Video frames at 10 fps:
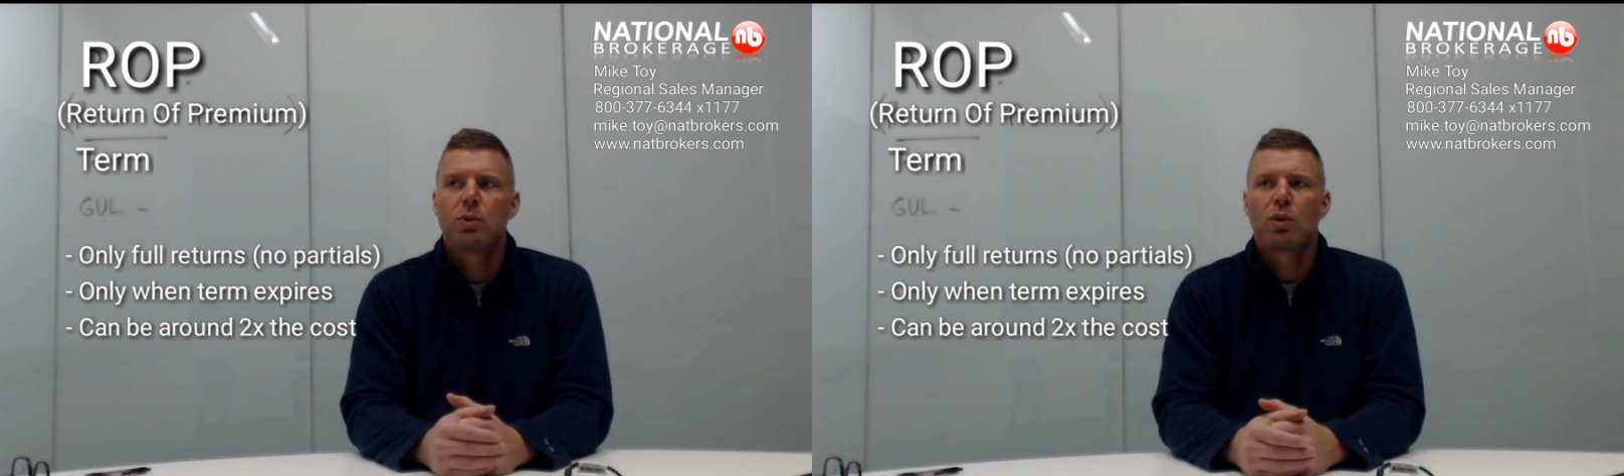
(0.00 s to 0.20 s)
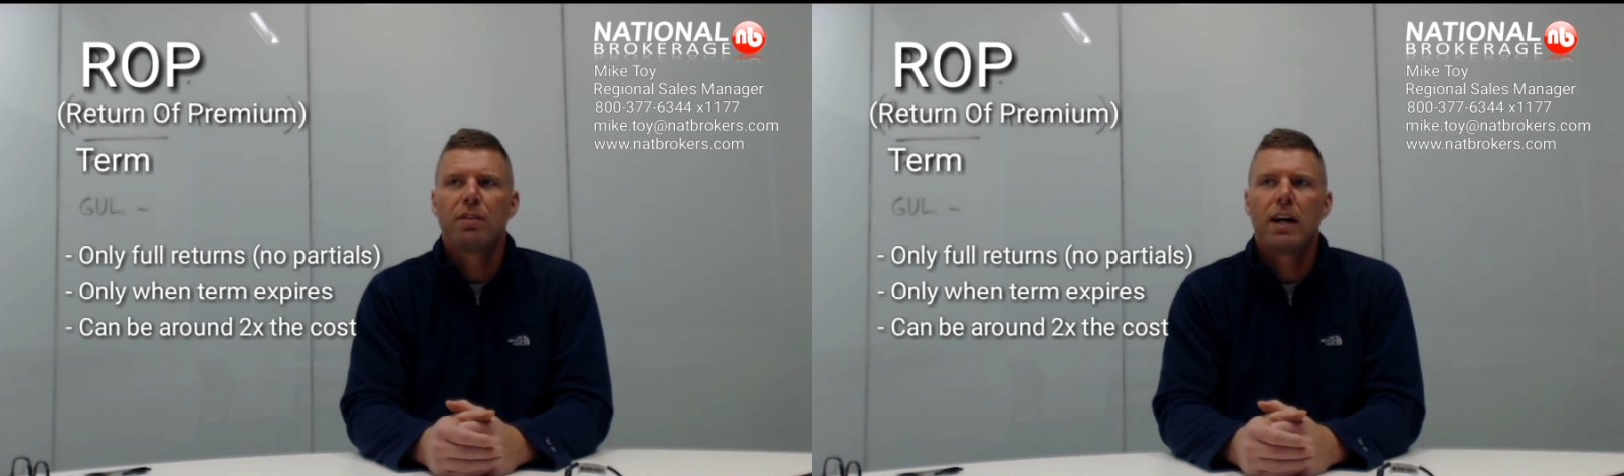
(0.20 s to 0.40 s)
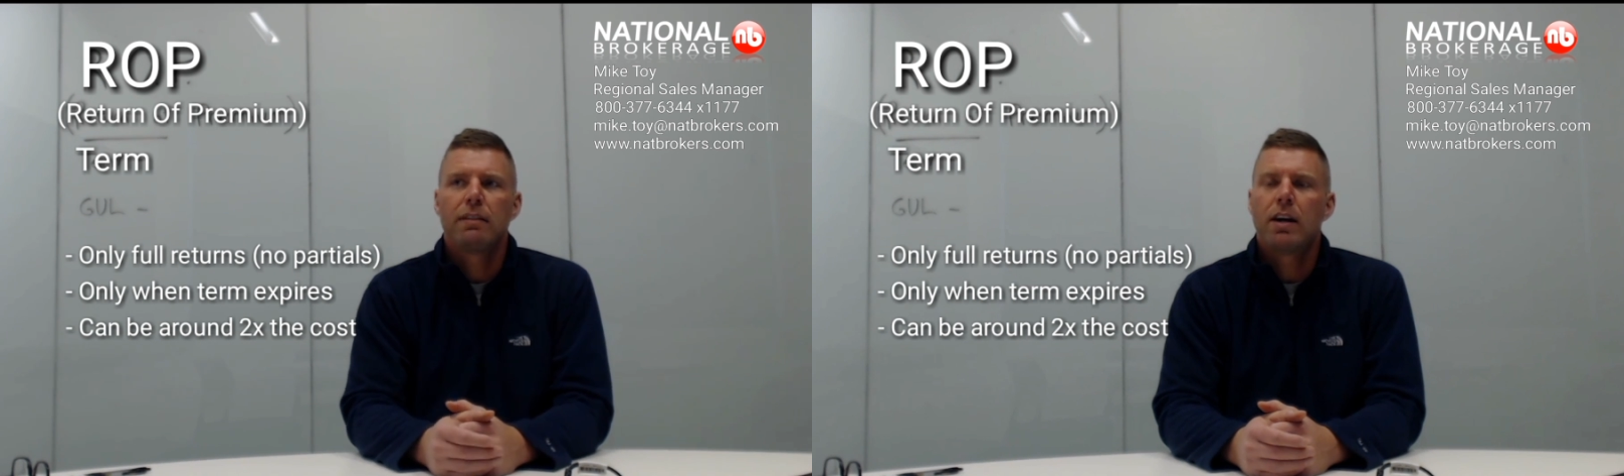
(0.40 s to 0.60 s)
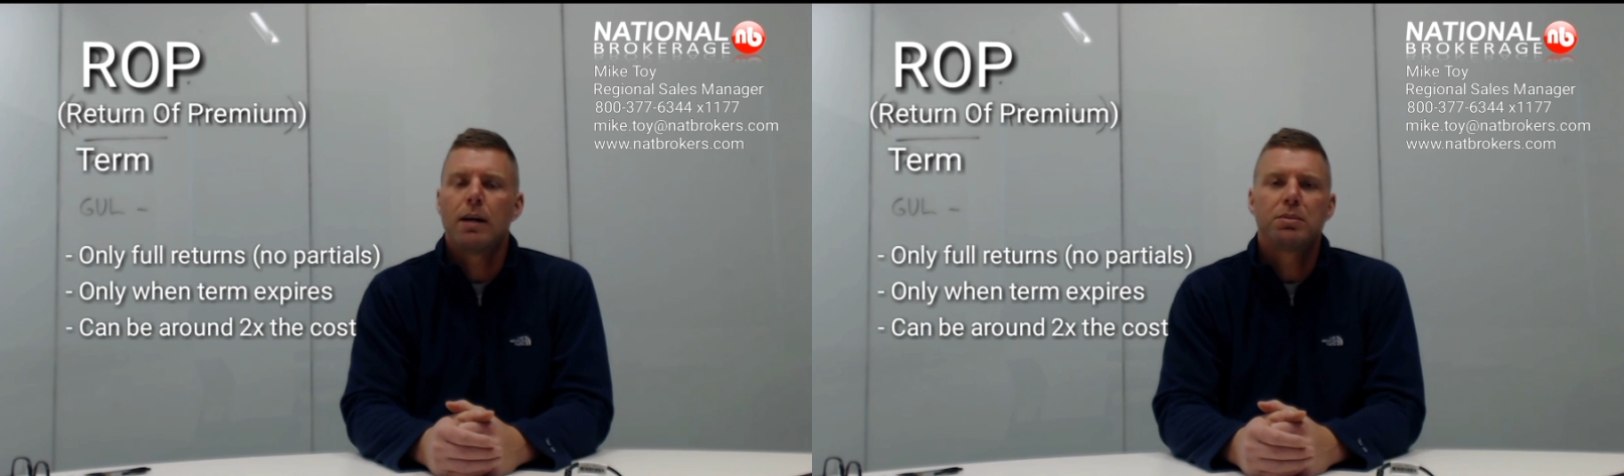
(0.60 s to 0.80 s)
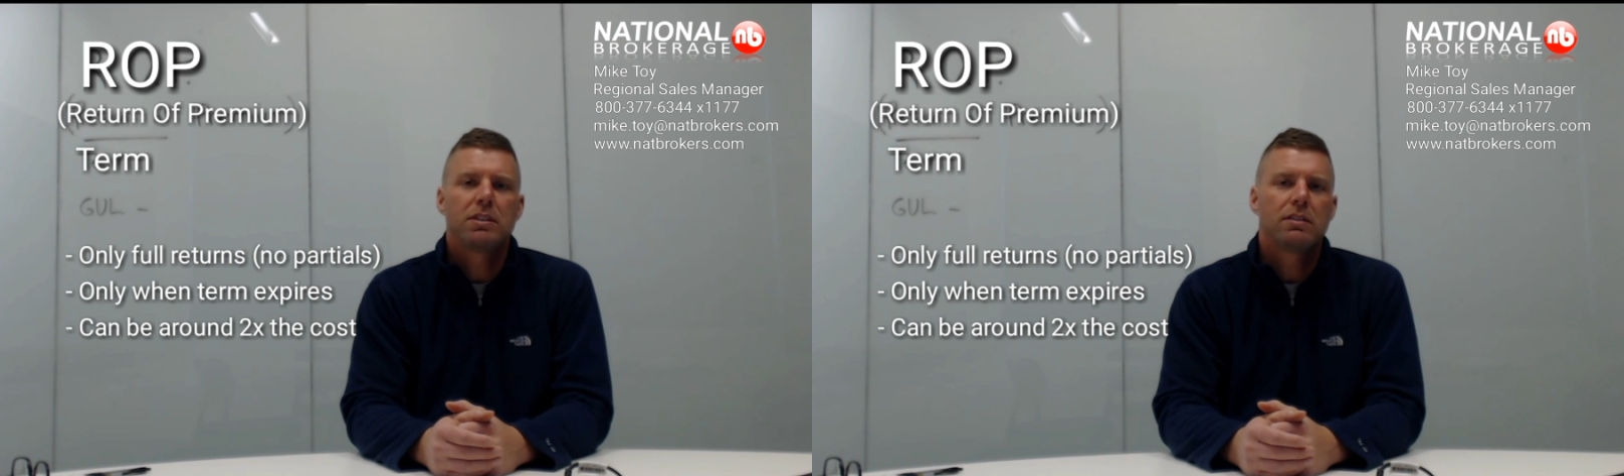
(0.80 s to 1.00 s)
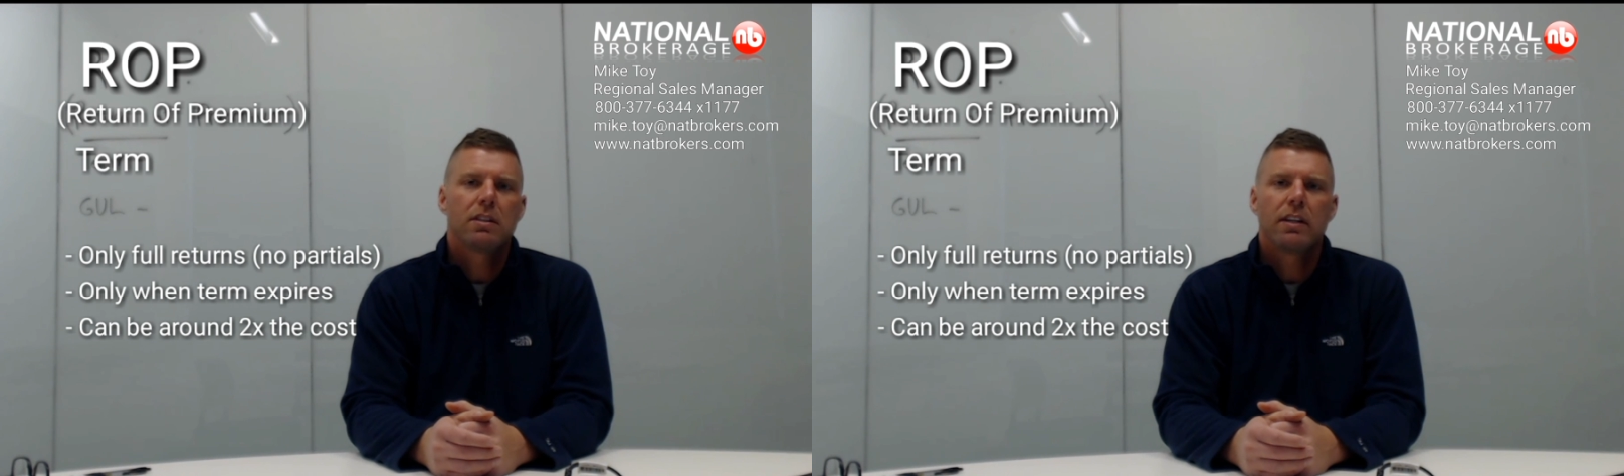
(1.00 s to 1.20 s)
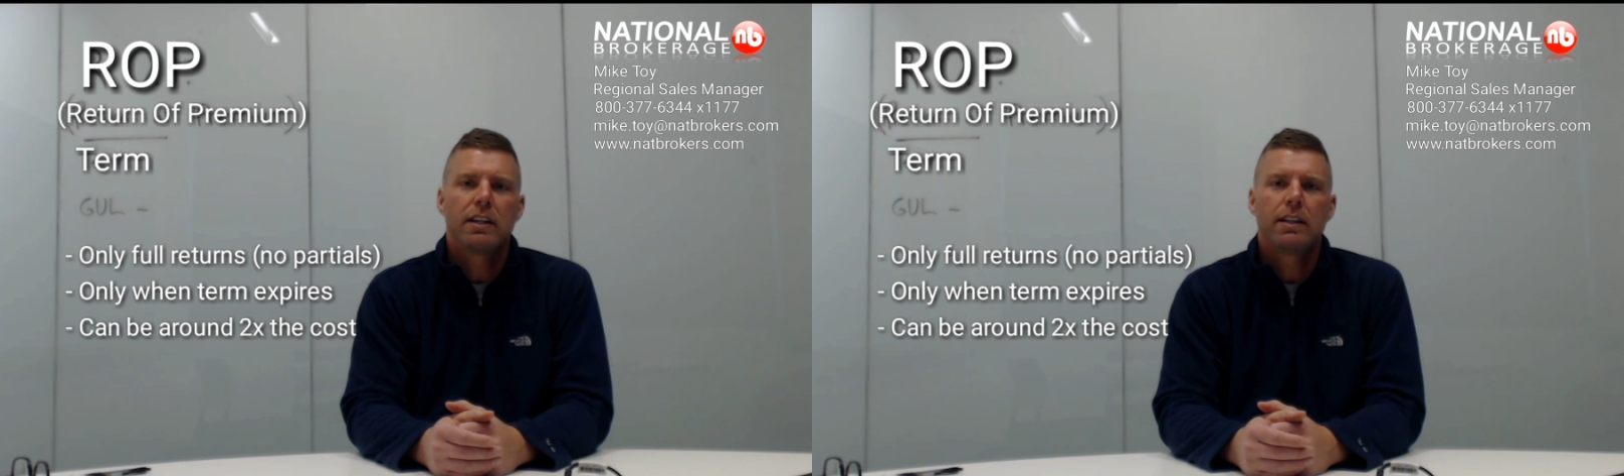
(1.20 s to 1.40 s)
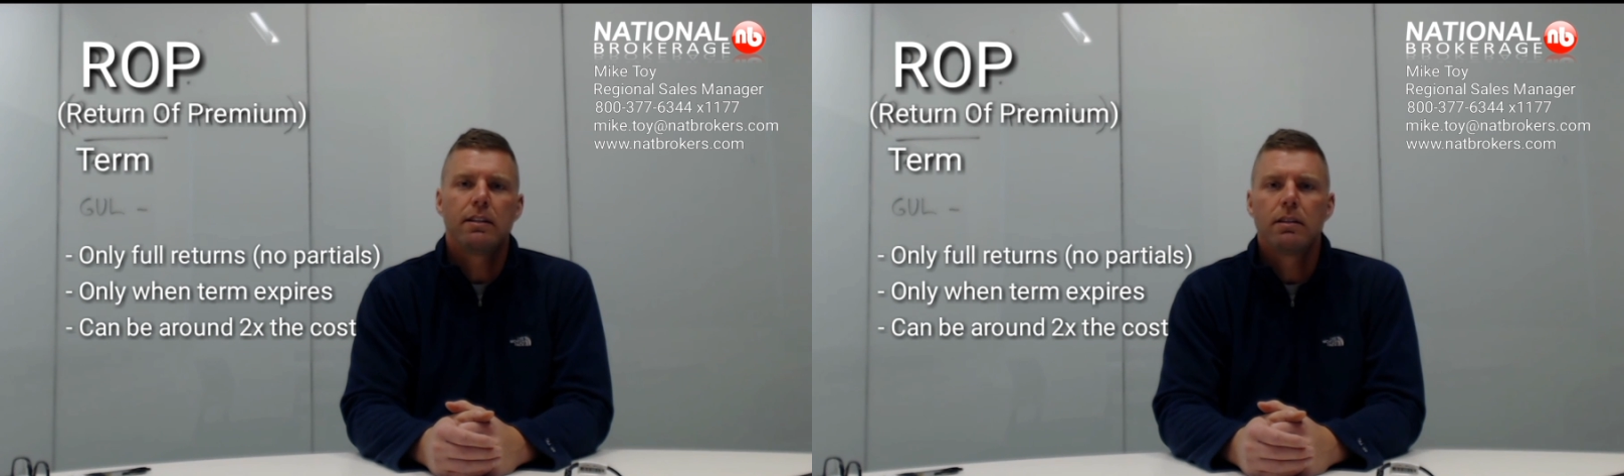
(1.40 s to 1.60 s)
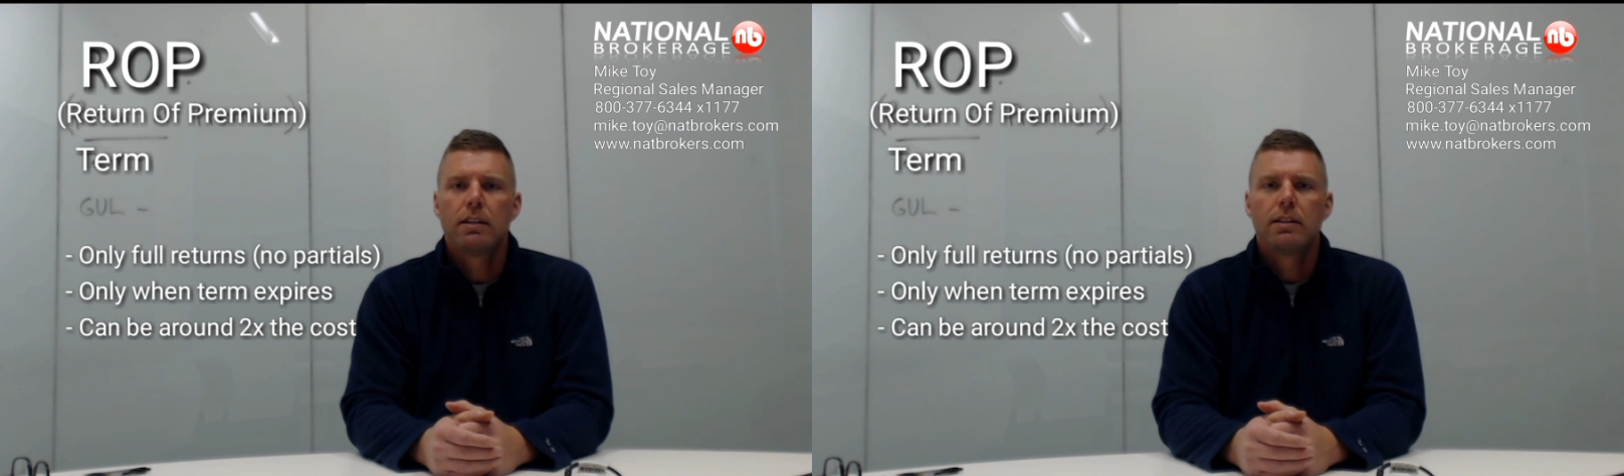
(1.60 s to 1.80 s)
4 or 5 options on any